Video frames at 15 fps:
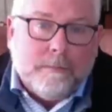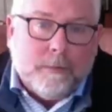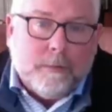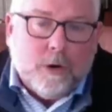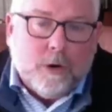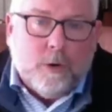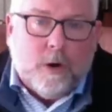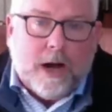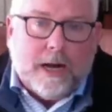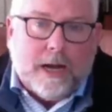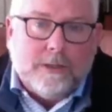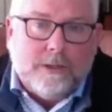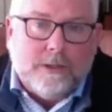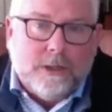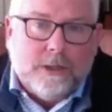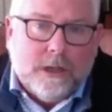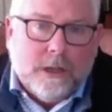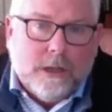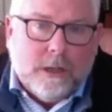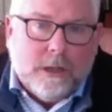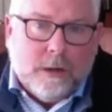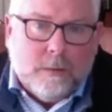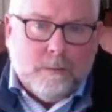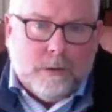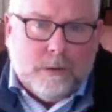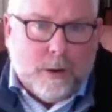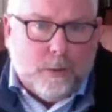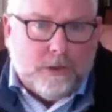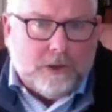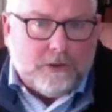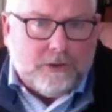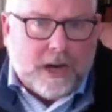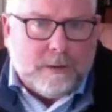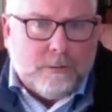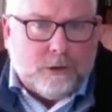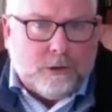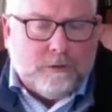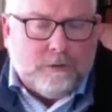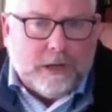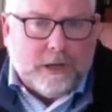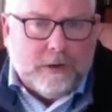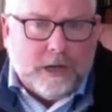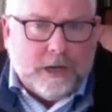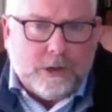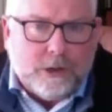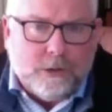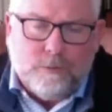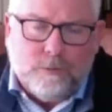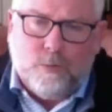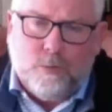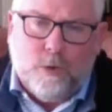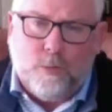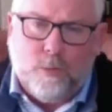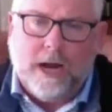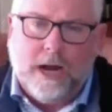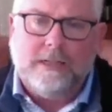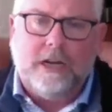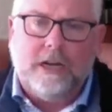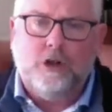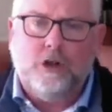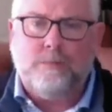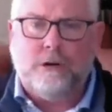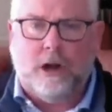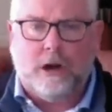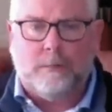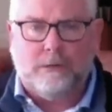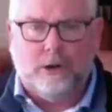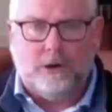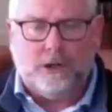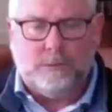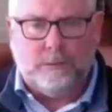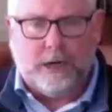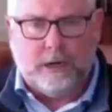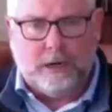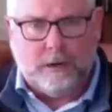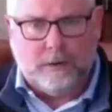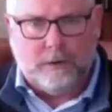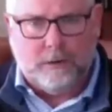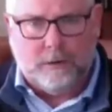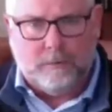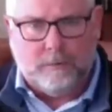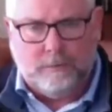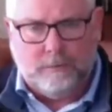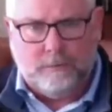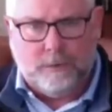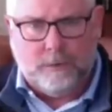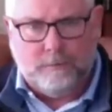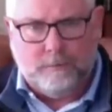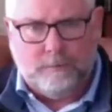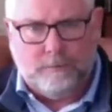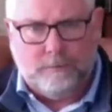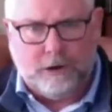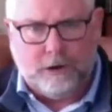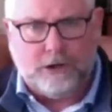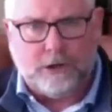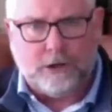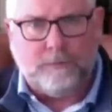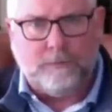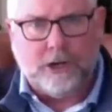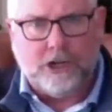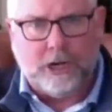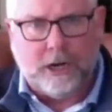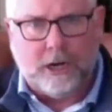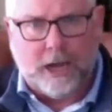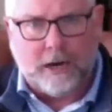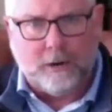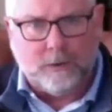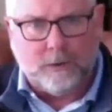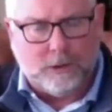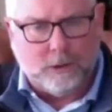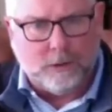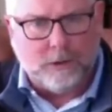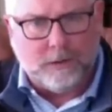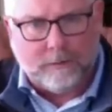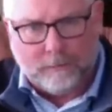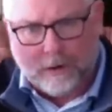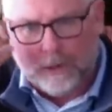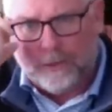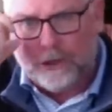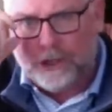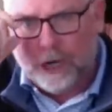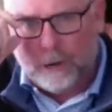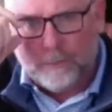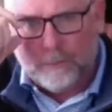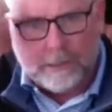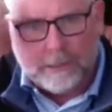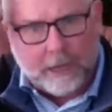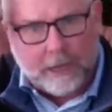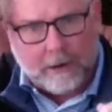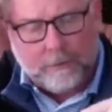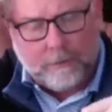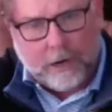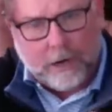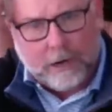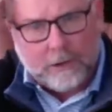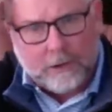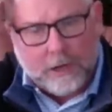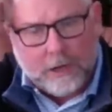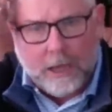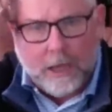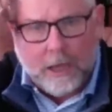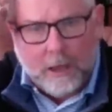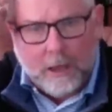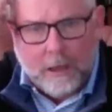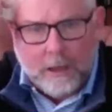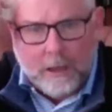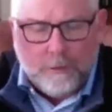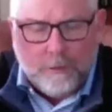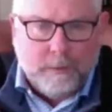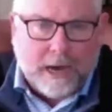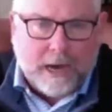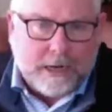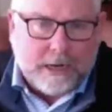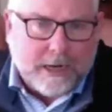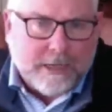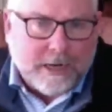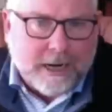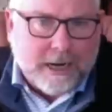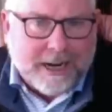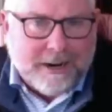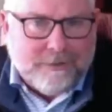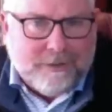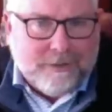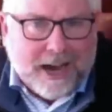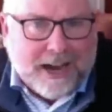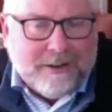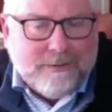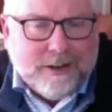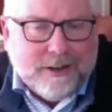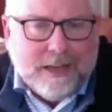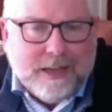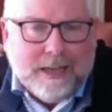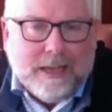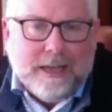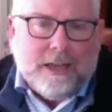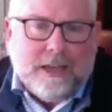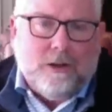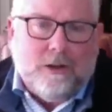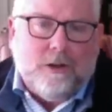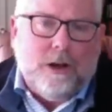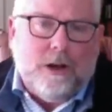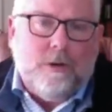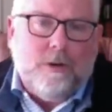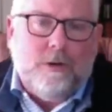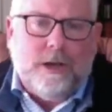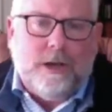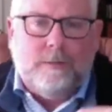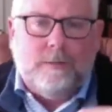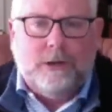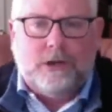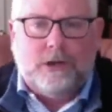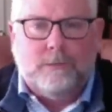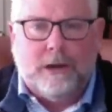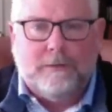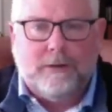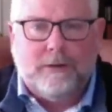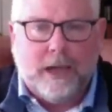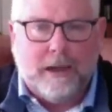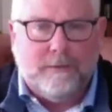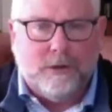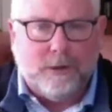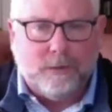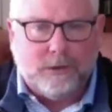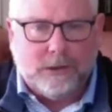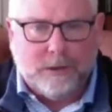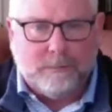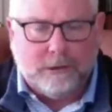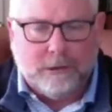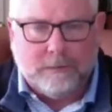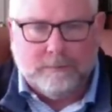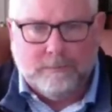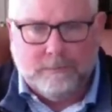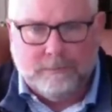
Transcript: nuanced by what the stock portfolio does. So when I say 2-prong approach, I mean the Berkshire aficionados, those that have read the chairman's letter for years. If you go back to 1995, you'll know that Mr. Buffett gave you simple